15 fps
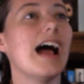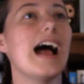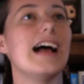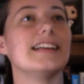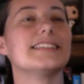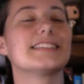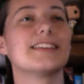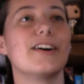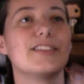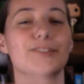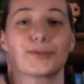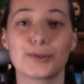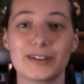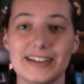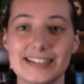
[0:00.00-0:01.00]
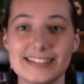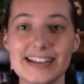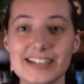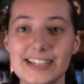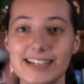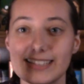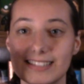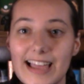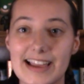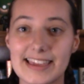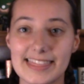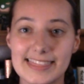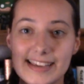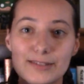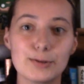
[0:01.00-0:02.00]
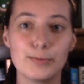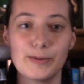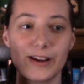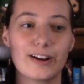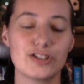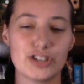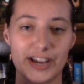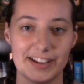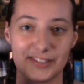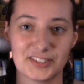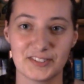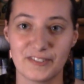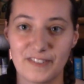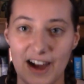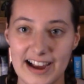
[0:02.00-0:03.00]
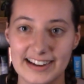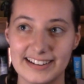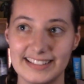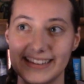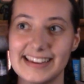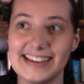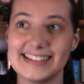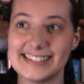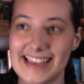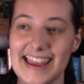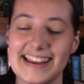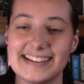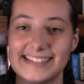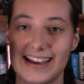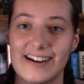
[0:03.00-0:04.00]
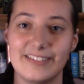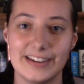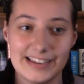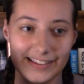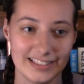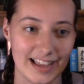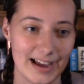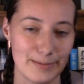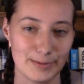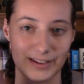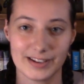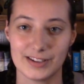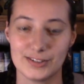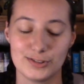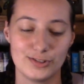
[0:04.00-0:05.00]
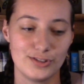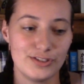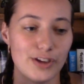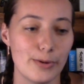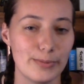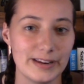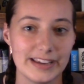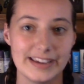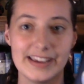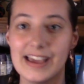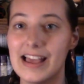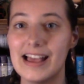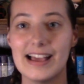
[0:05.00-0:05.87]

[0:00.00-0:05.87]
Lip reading: And so this organization is like, this will be our chance to finally take down Eli, because nobody